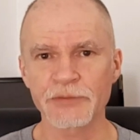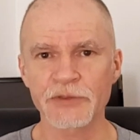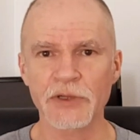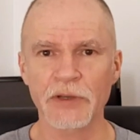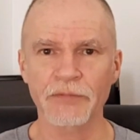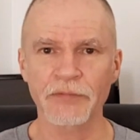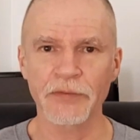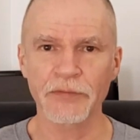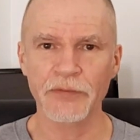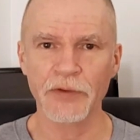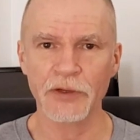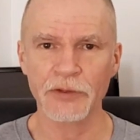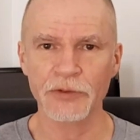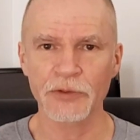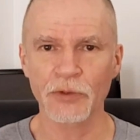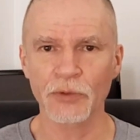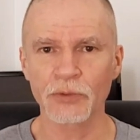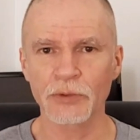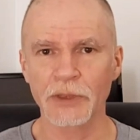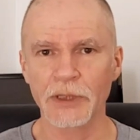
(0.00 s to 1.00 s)
So if you've got
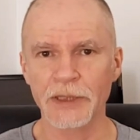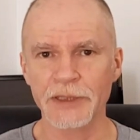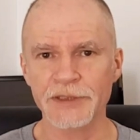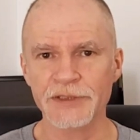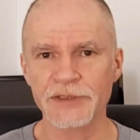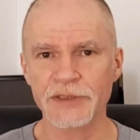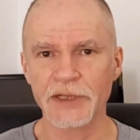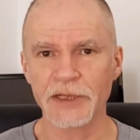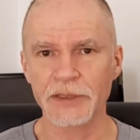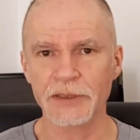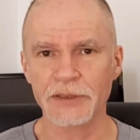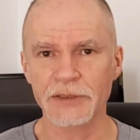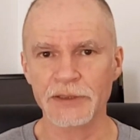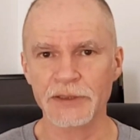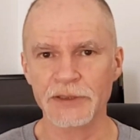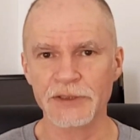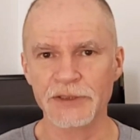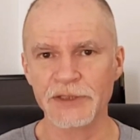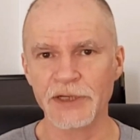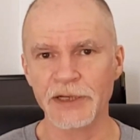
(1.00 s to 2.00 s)
an old light stick
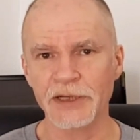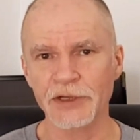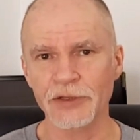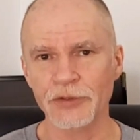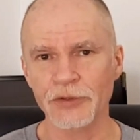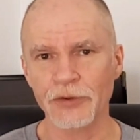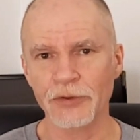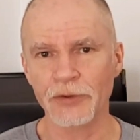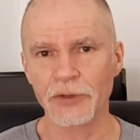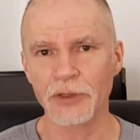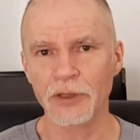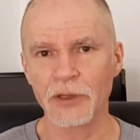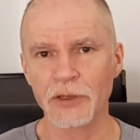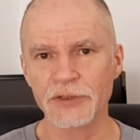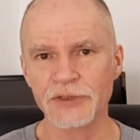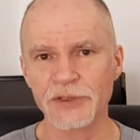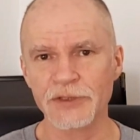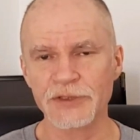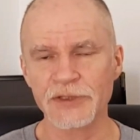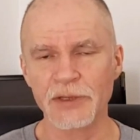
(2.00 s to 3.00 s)
sitting in your
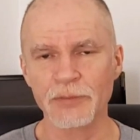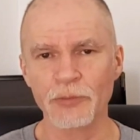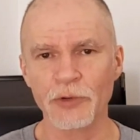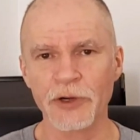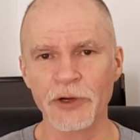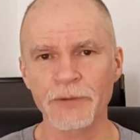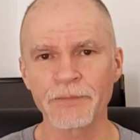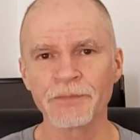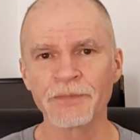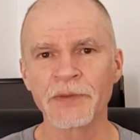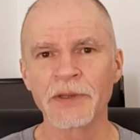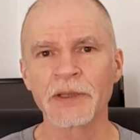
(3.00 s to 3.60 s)
closet somewhere,